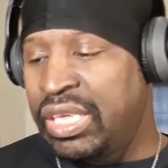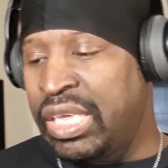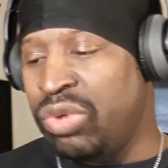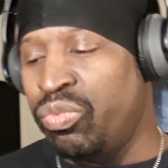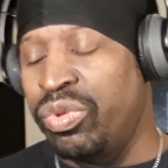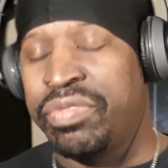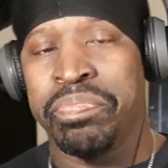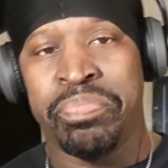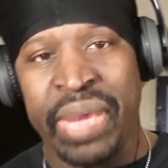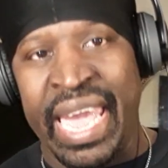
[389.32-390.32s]
It was
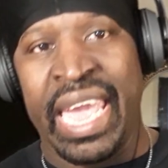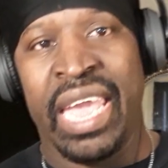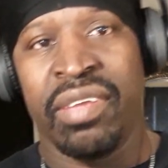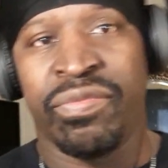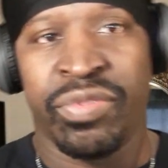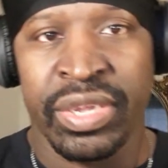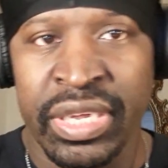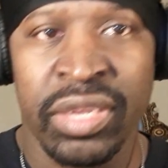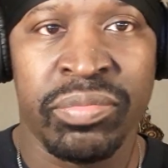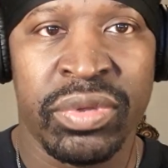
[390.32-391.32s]
bad for
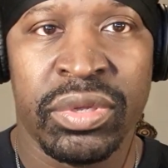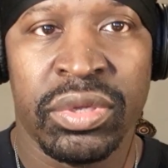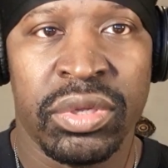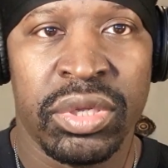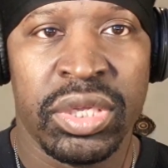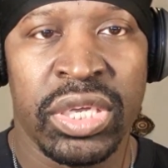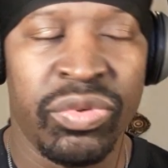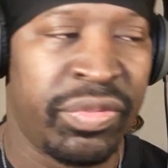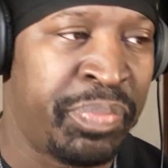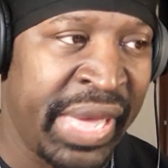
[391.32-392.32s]
him. It
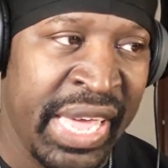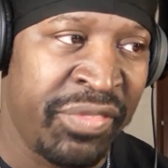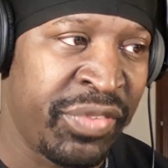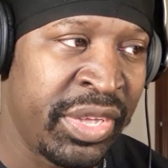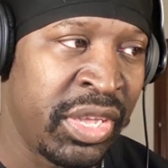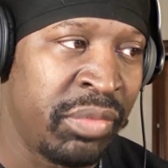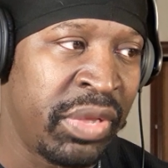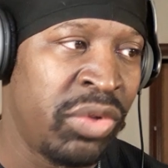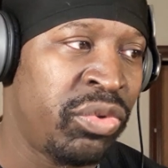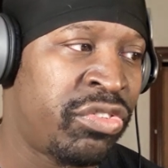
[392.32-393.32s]
was
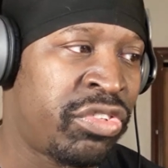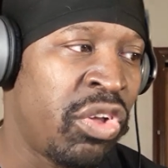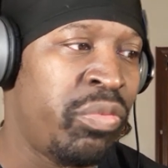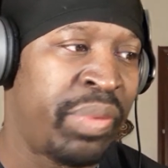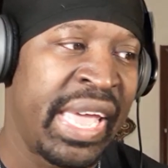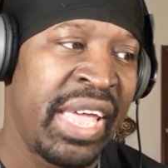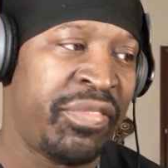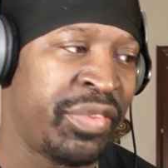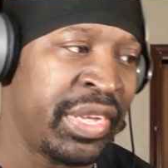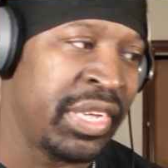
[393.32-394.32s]
so
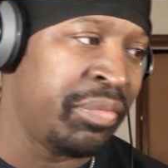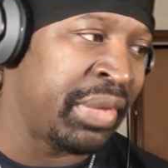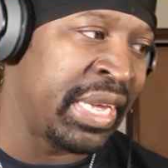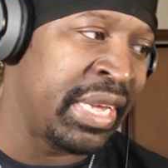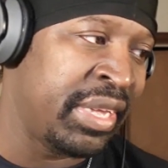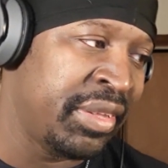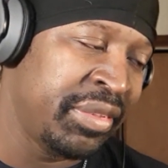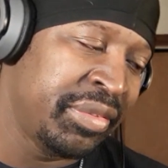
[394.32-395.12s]
bad for him, man.